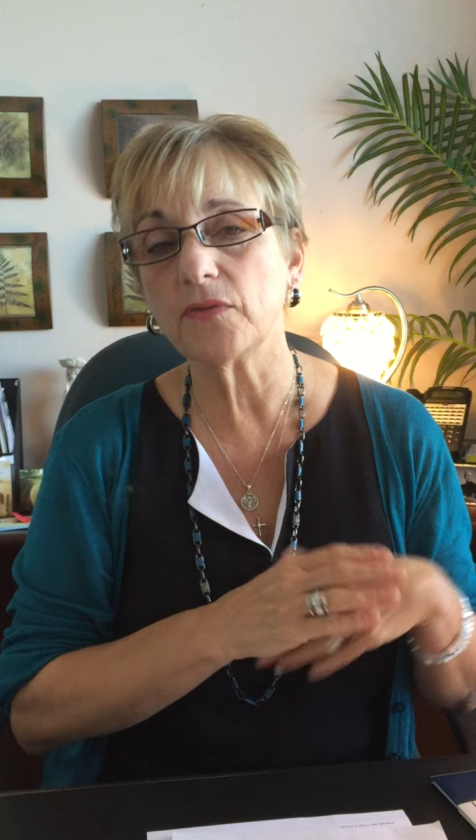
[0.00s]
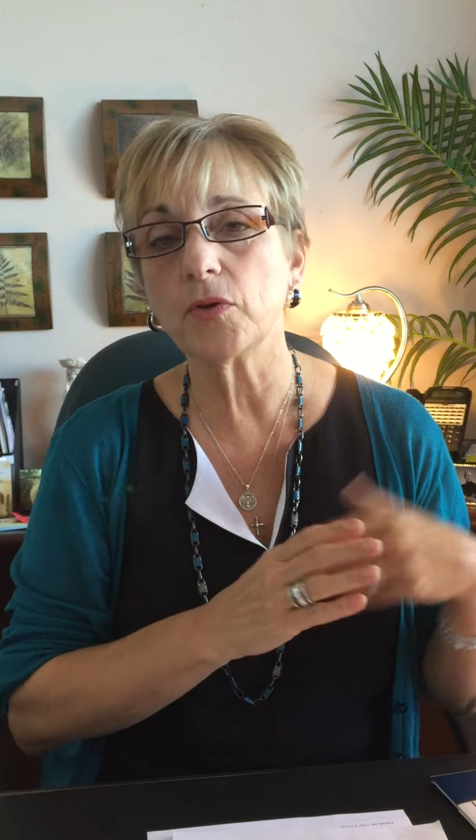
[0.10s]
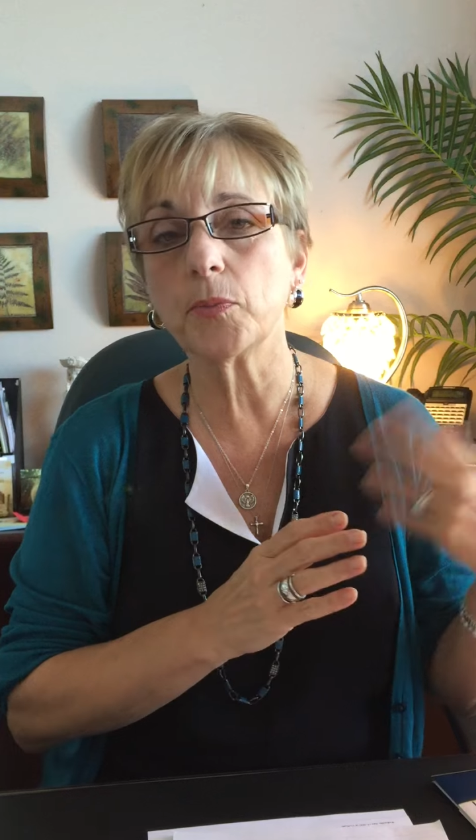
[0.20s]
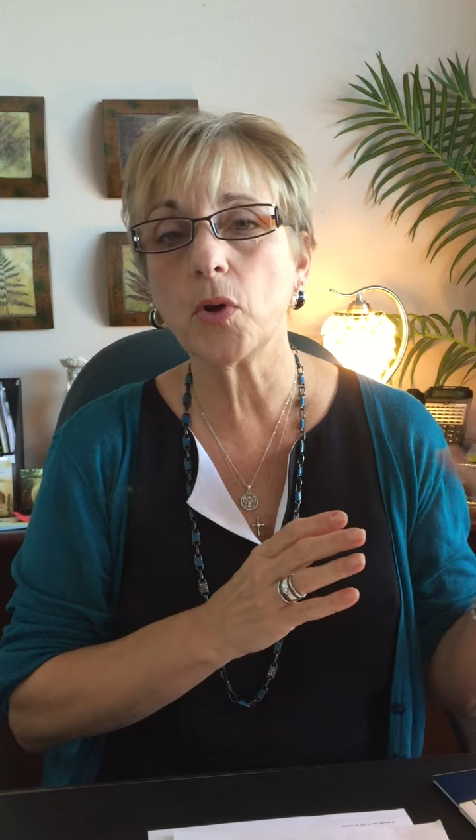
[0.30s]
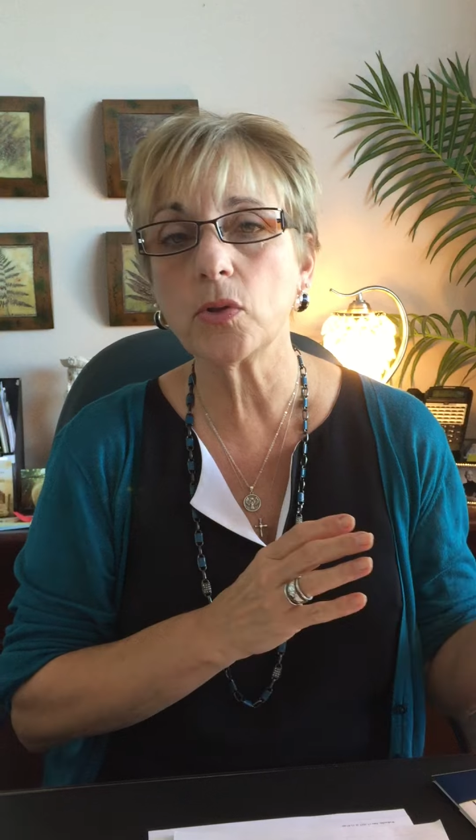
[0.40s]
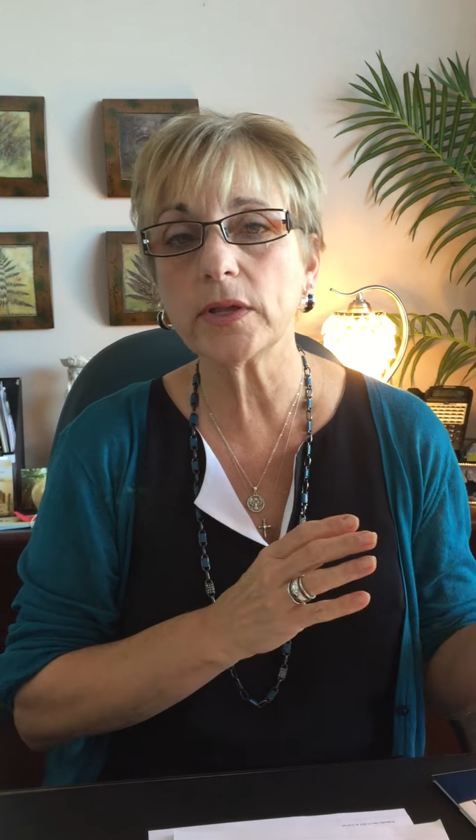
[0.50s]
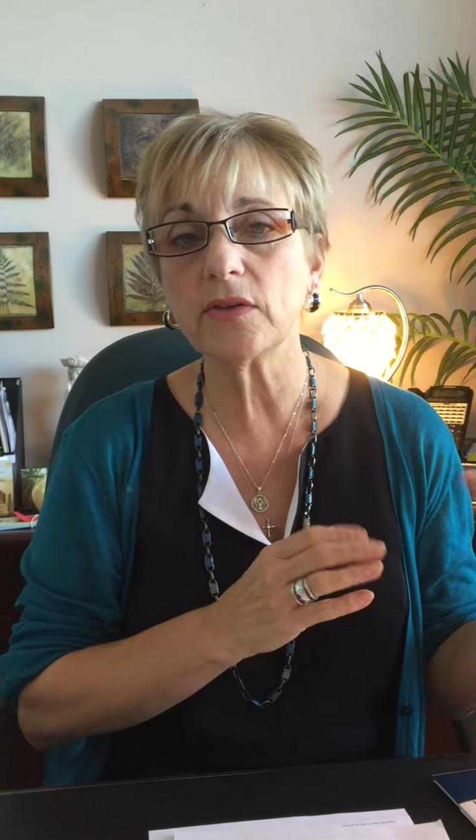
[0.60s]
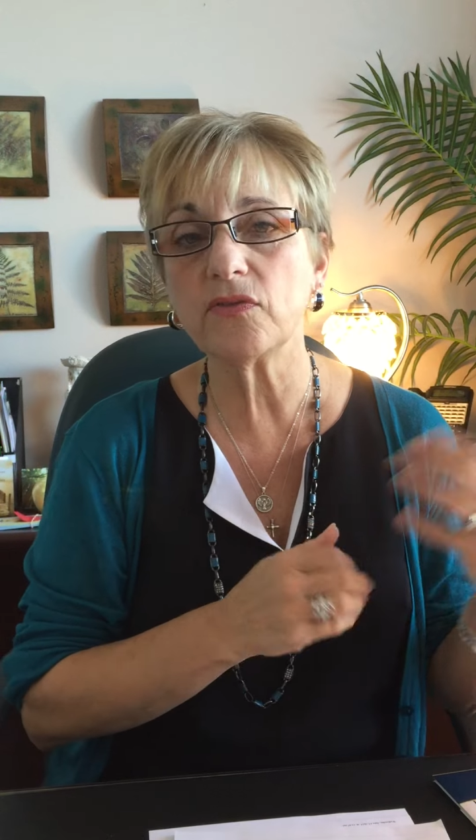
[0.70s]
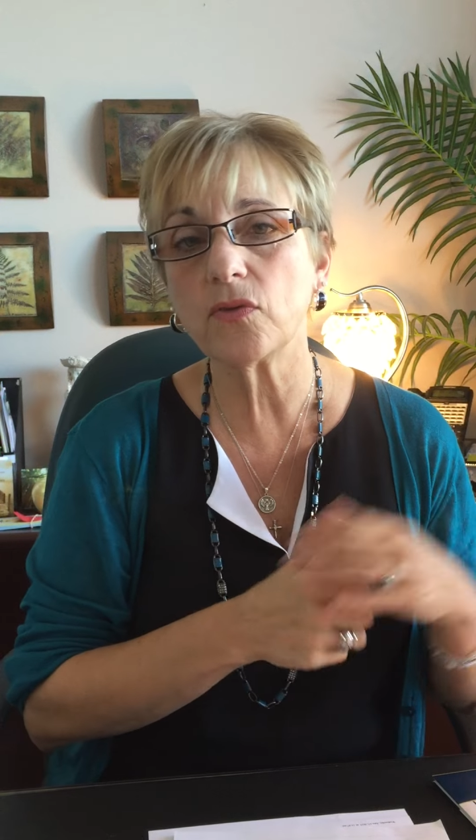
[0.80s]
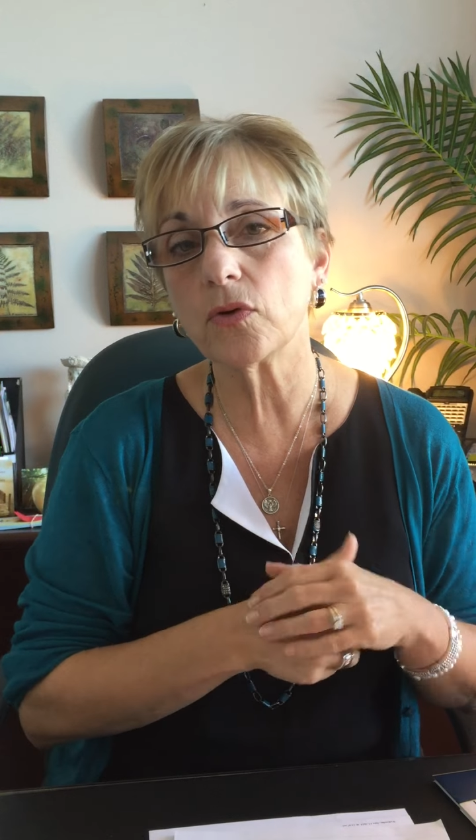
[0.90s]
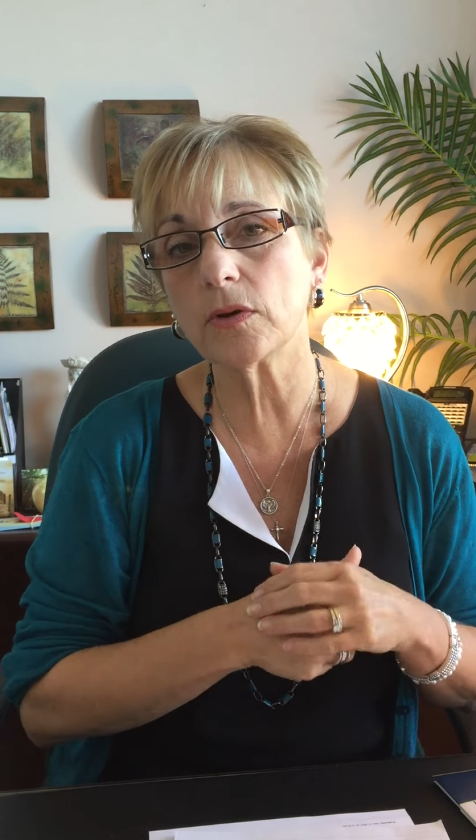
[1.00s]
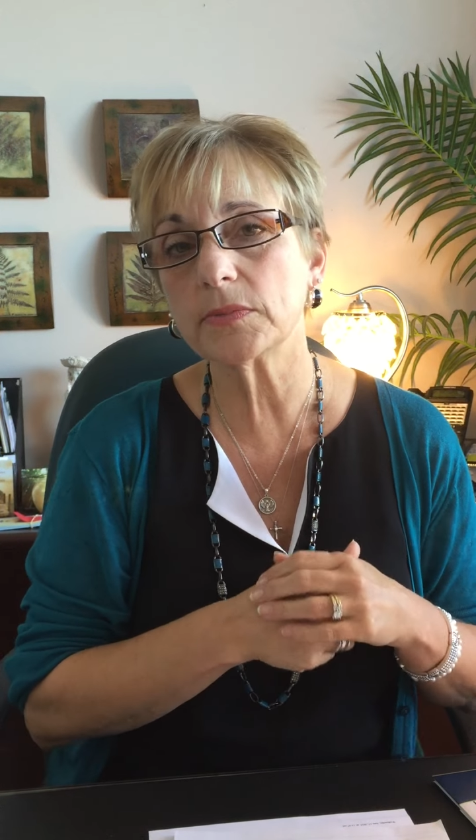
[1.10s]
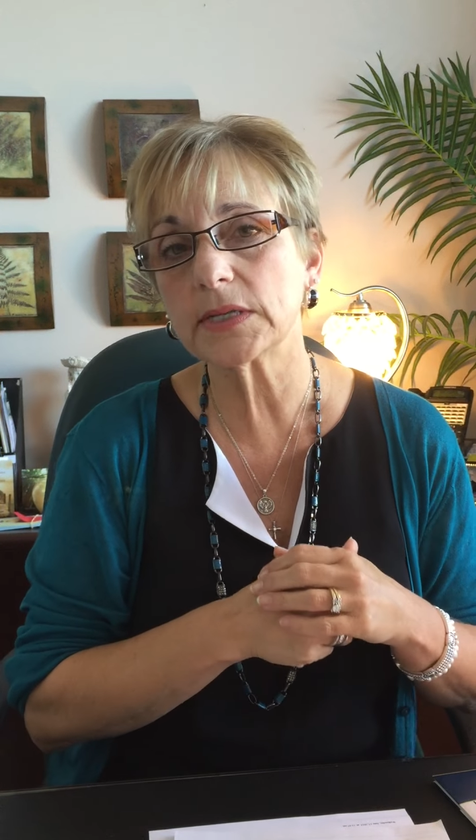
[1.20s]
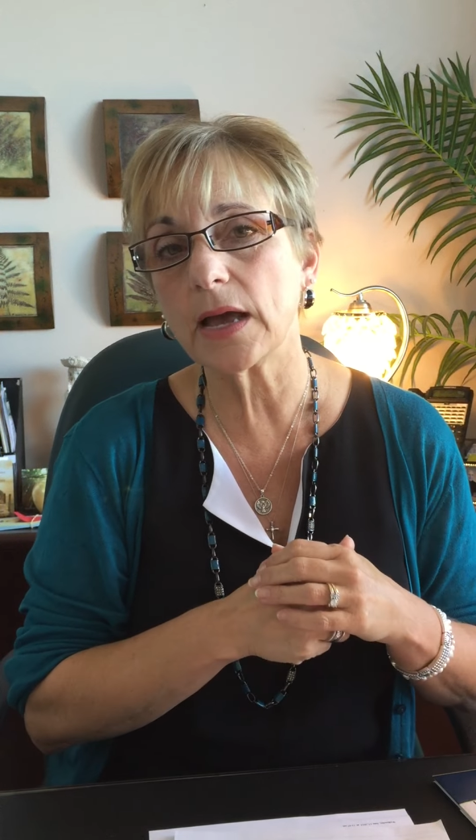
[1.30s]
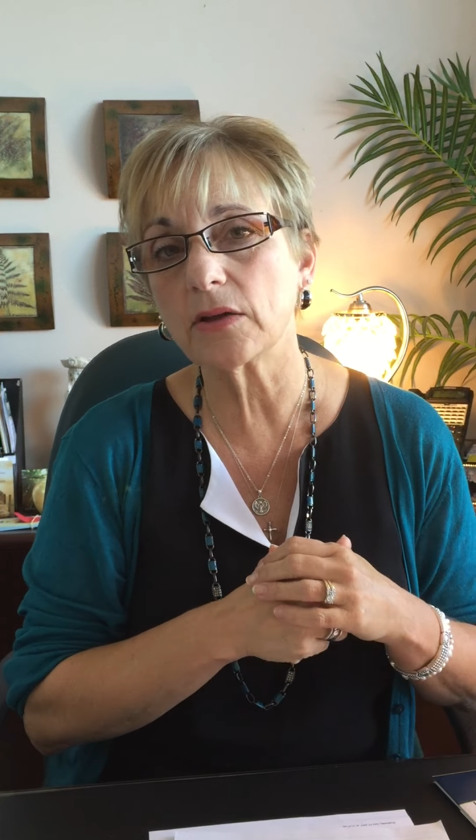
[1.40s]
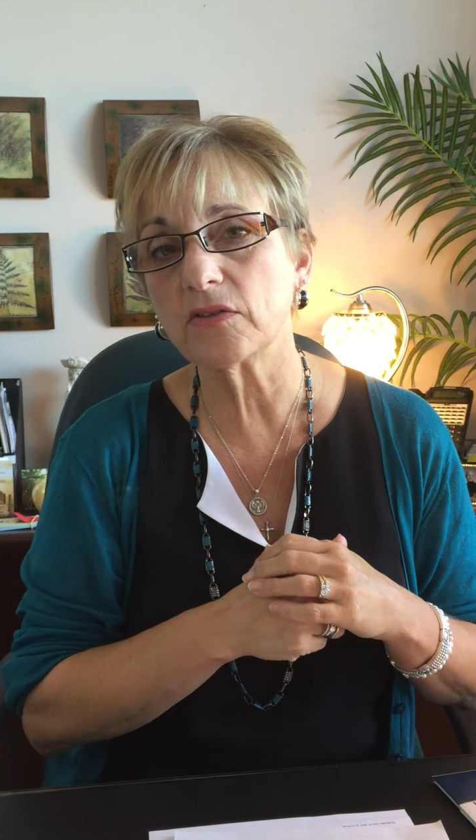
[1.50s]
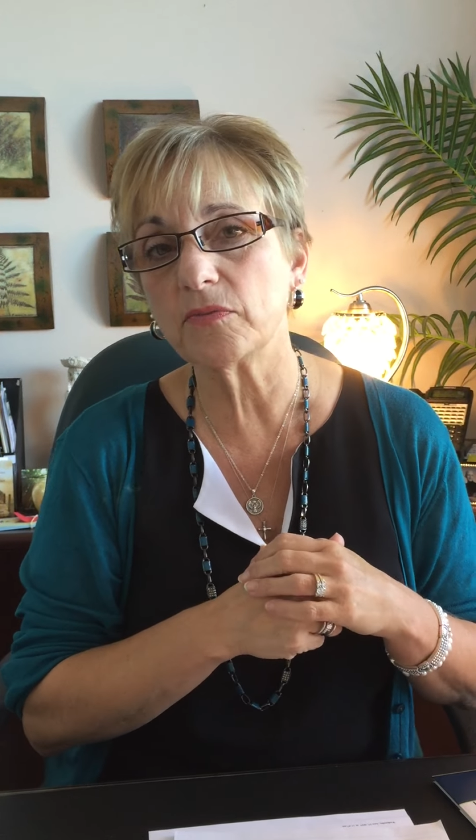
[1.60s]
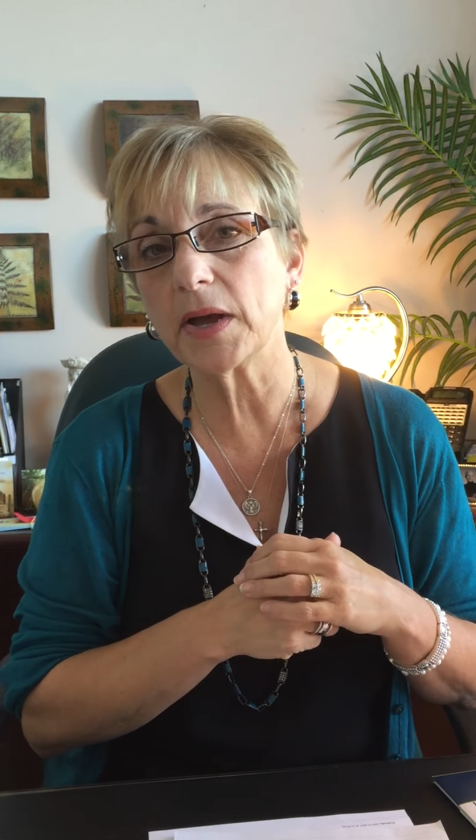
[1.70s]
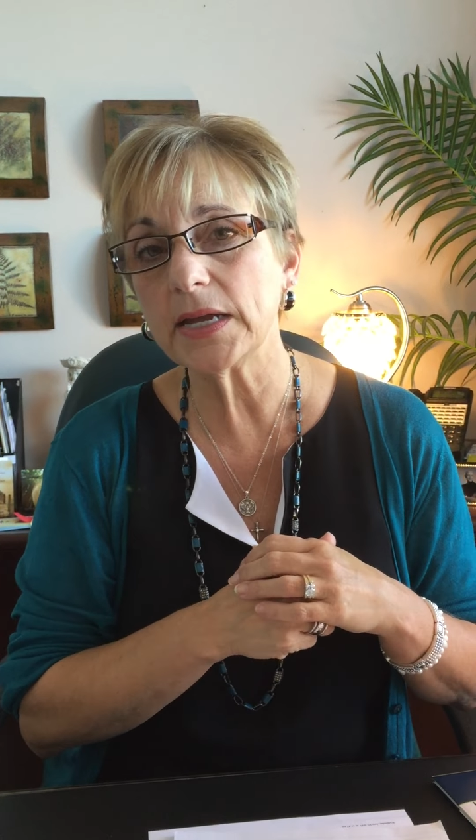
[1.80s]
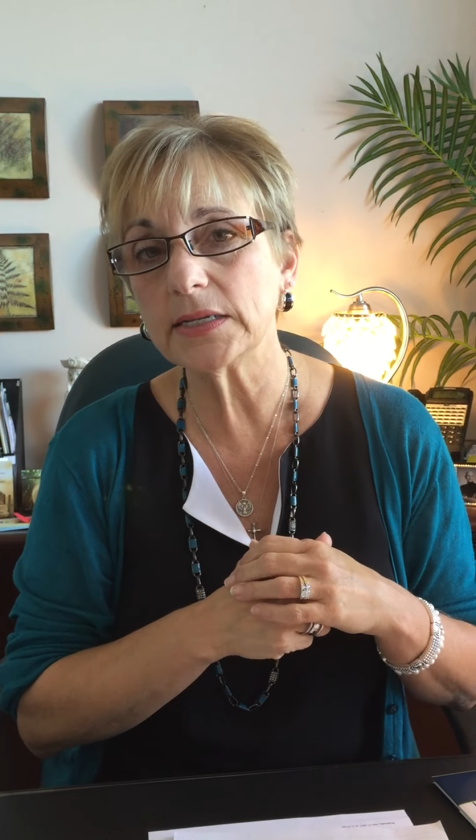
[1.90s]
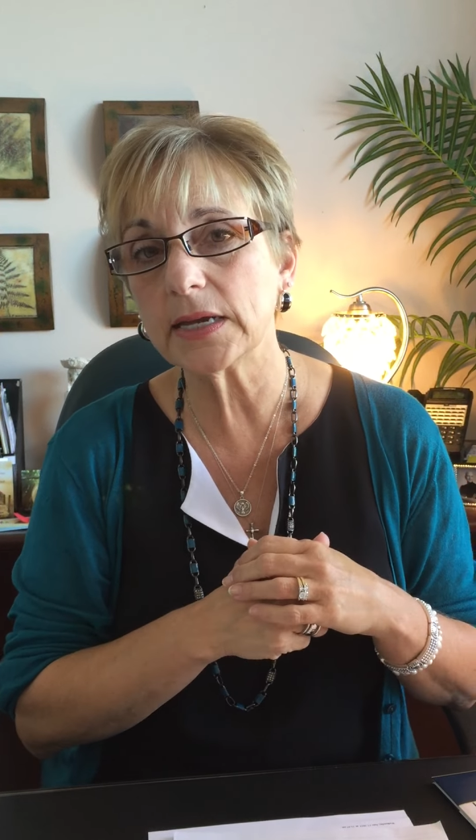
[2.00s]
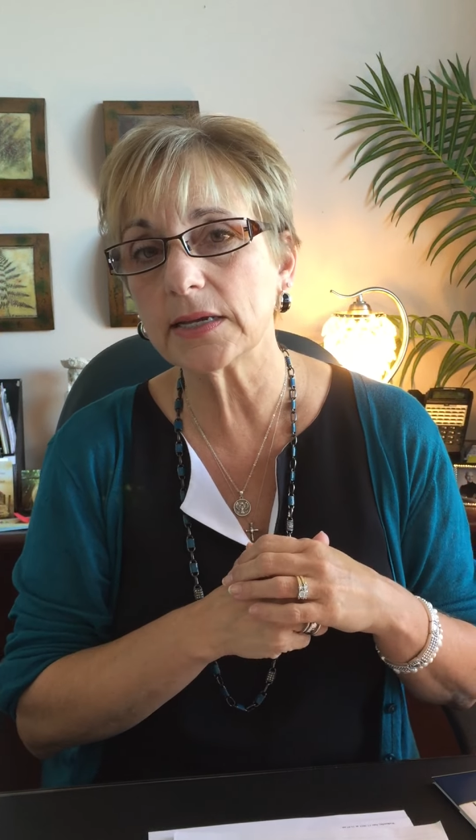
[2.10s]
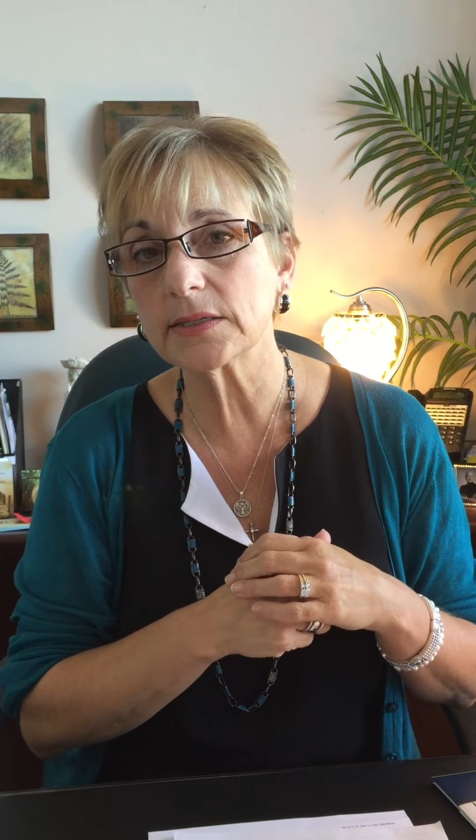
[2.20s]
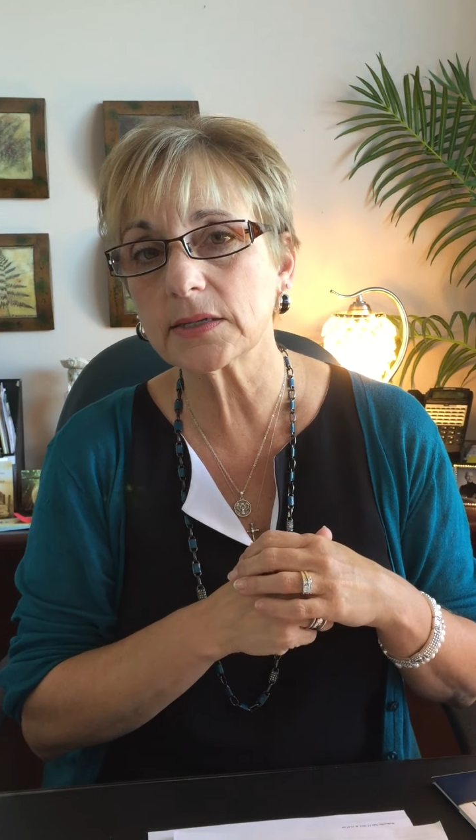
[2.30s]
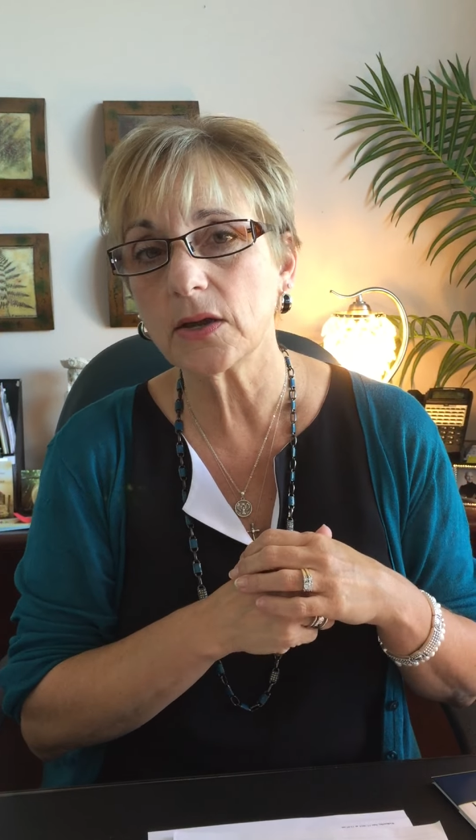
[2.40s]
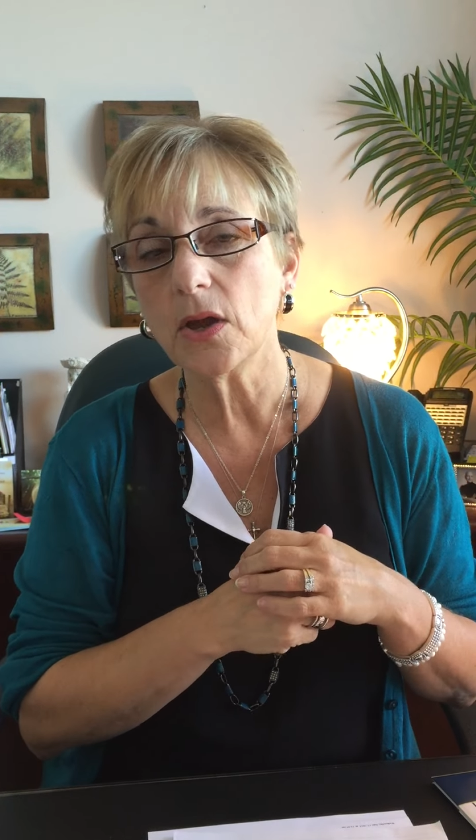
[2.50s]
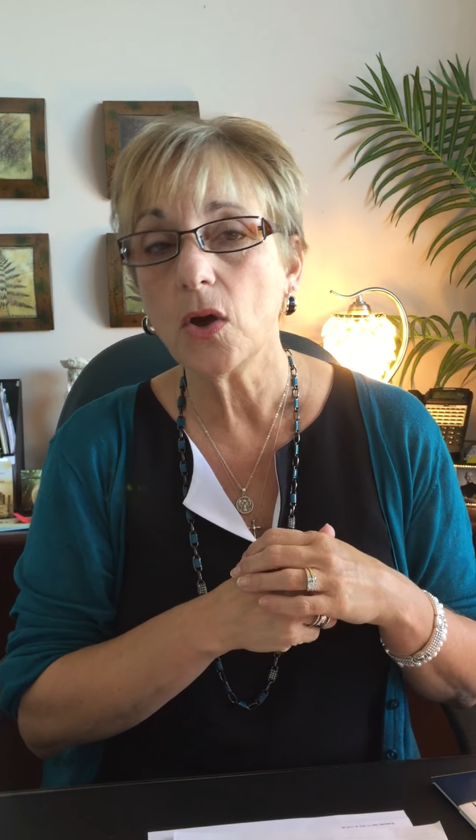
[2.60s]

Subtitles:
if you're pulling the forms out of my desk,